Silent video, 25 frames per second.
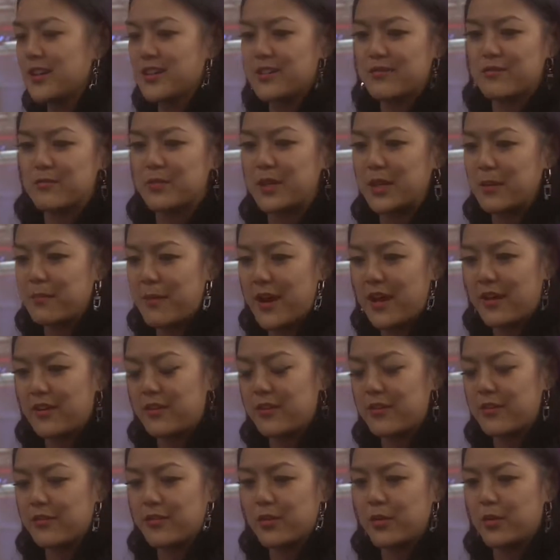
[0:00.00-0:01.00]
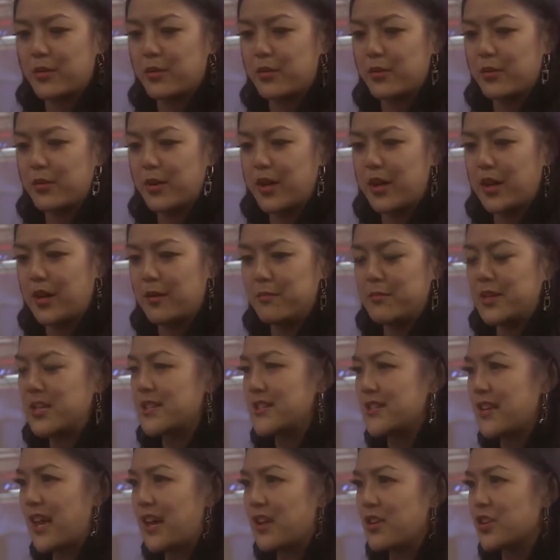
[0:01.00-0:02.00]
It doesn't really matter if you're
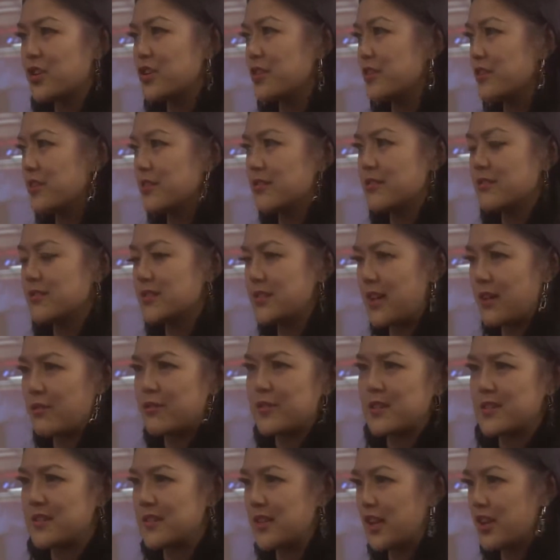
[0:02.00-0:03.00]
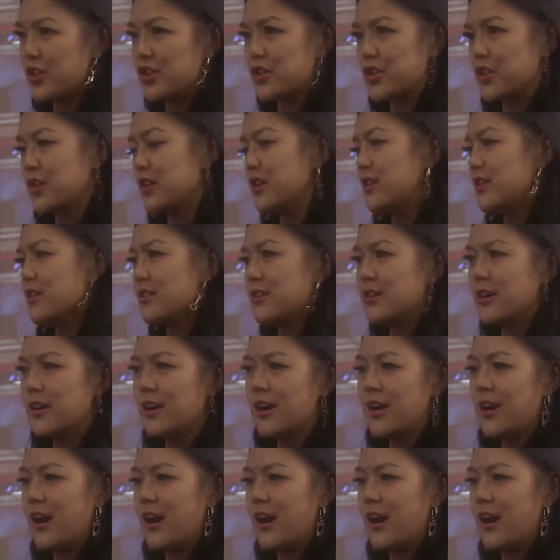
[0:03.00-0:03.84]
East Asian, Southeast Asian.